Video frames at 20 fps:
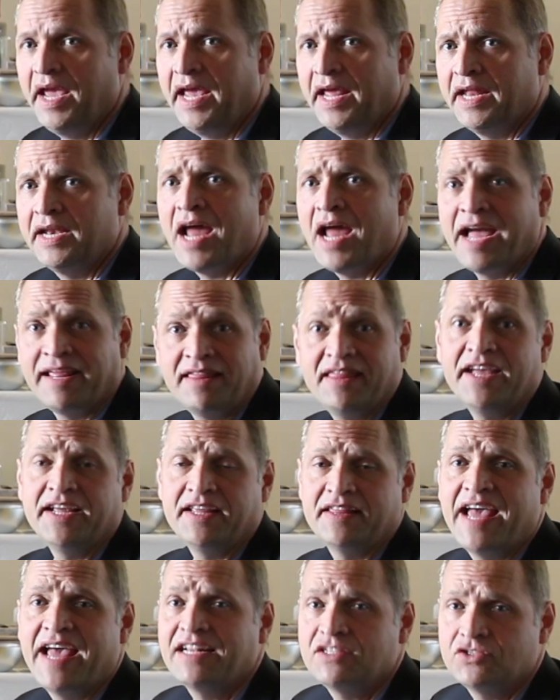And I
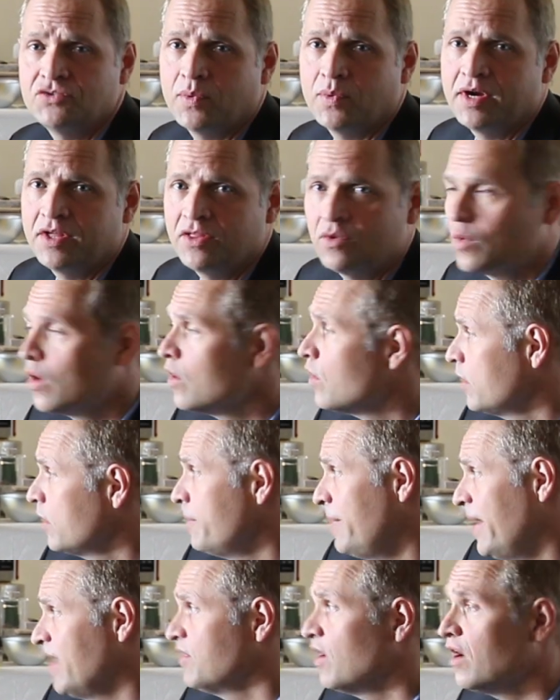think that's where the role of
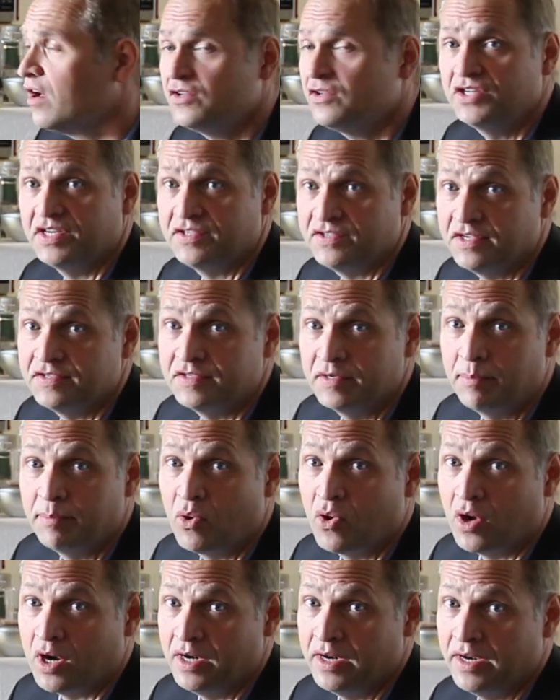the pathologist is
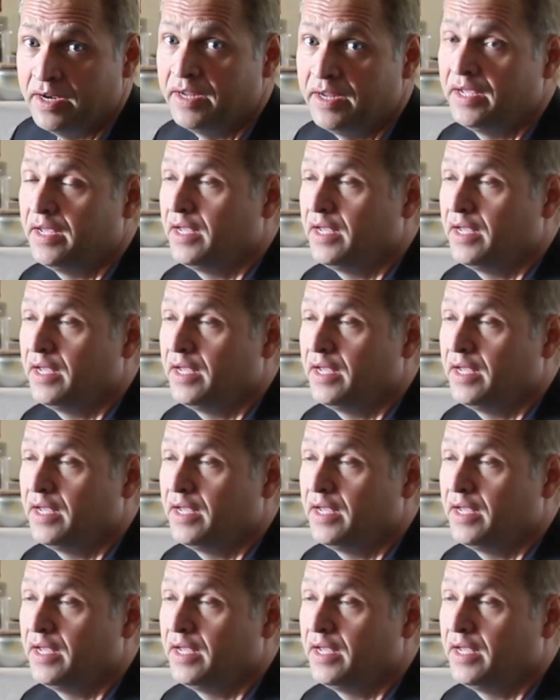important.